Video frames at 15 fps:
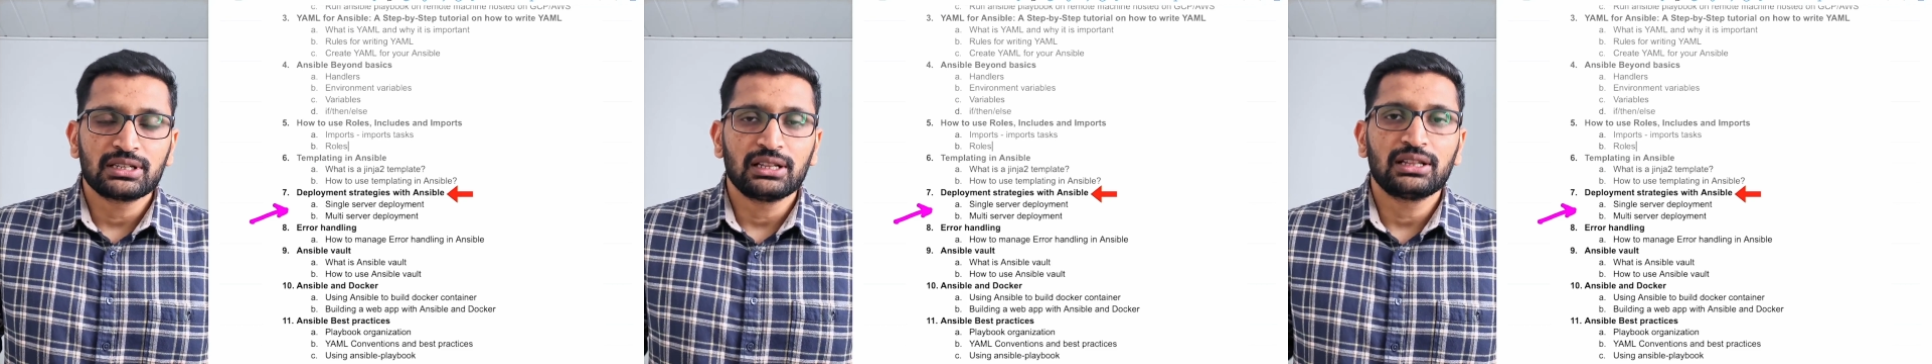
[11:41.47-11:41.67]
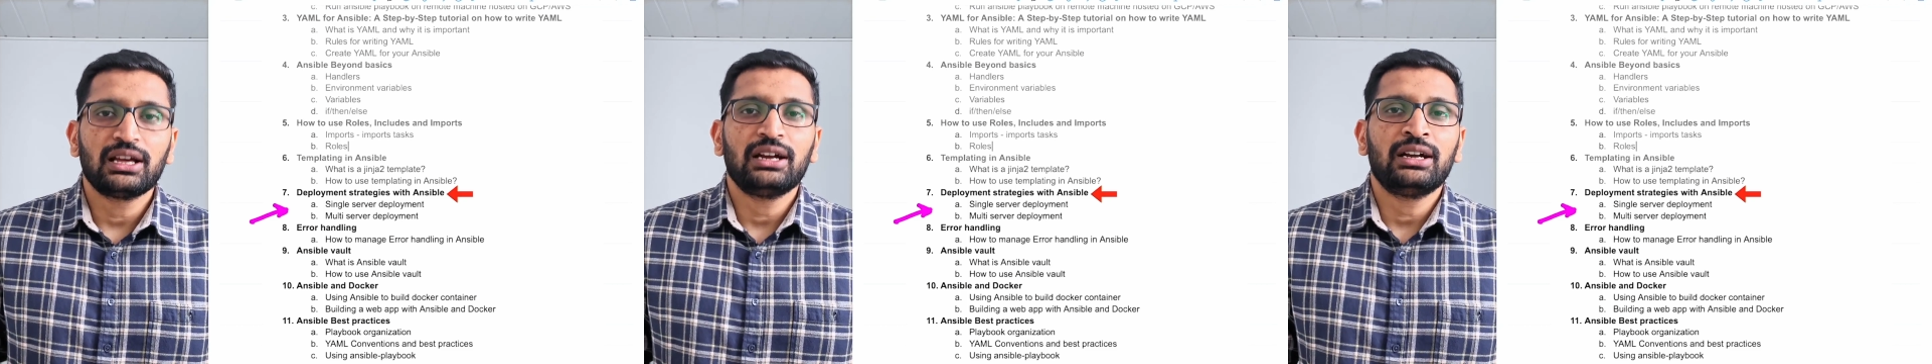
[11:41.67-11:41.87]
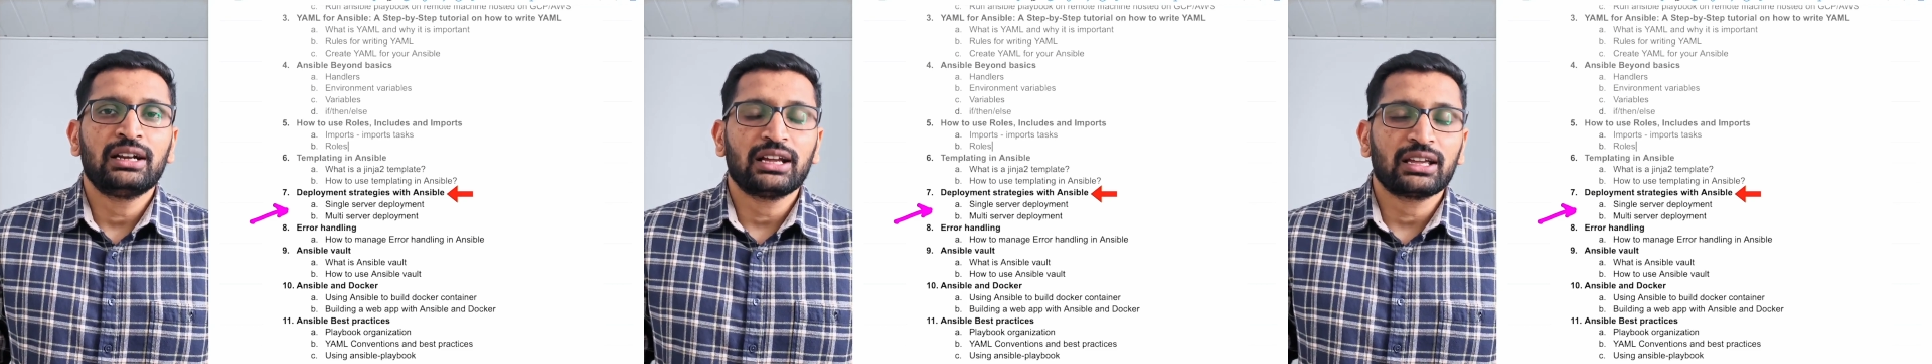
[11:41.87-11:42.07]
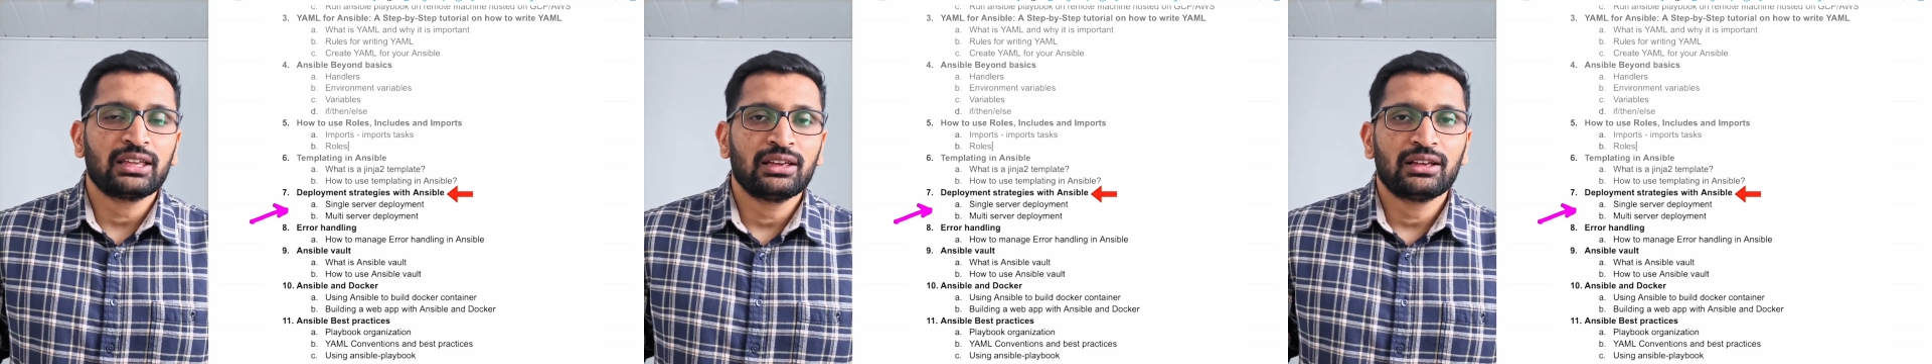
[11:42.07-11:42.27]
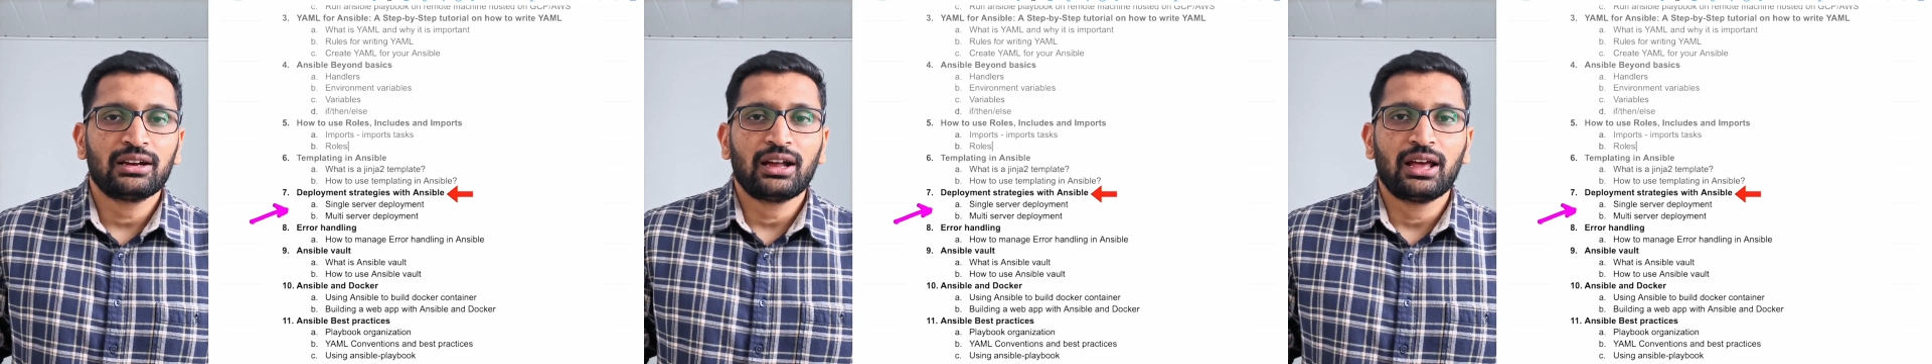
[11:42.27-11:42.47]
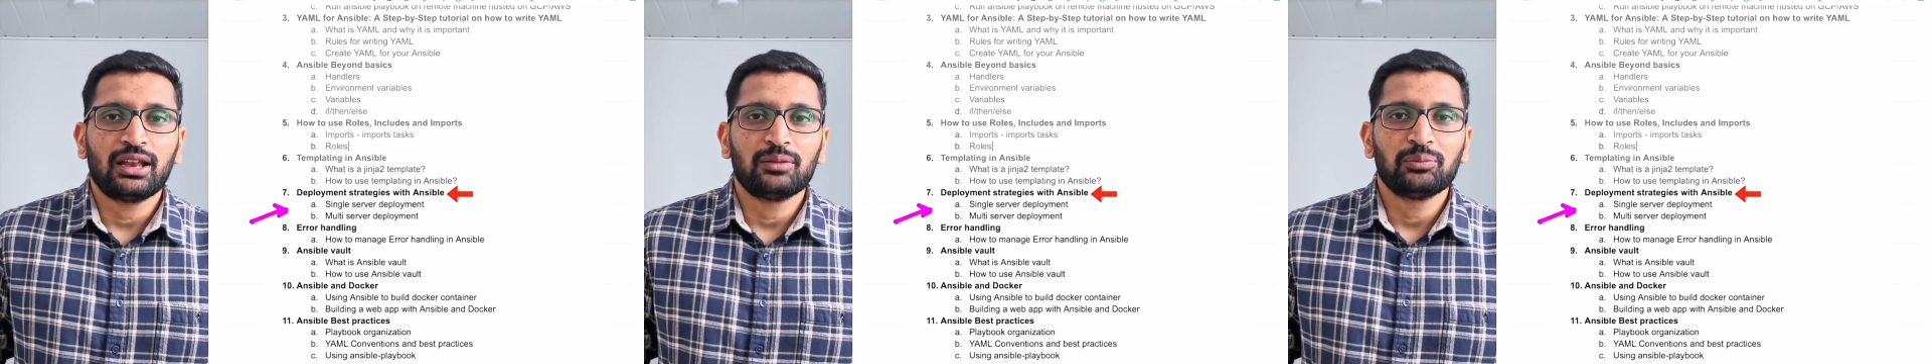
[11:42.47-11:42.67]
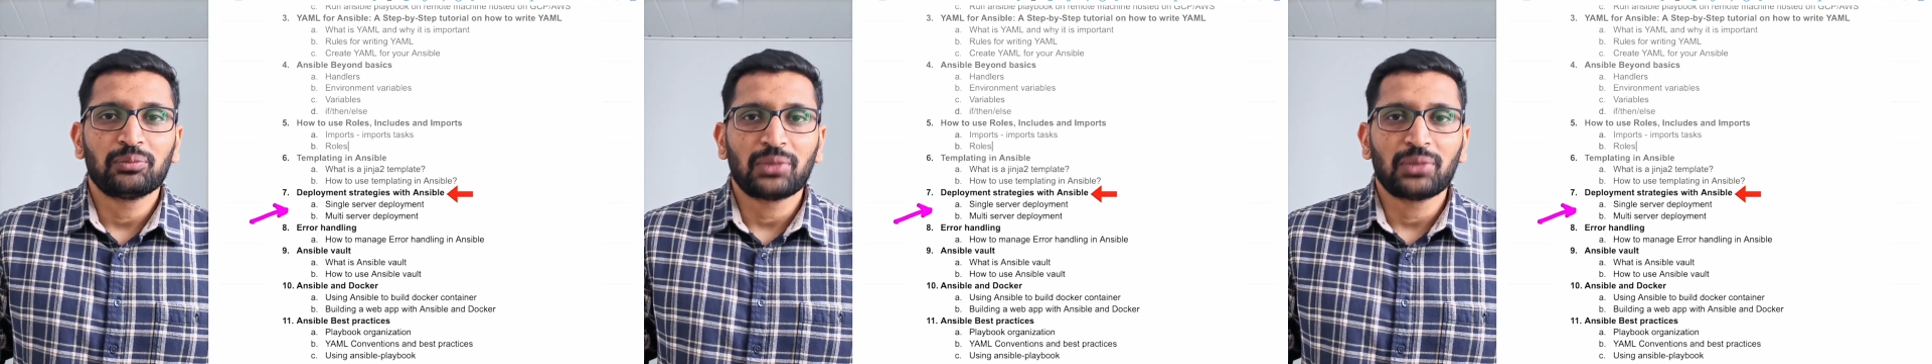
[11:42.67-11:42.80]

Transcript: Till then, take care and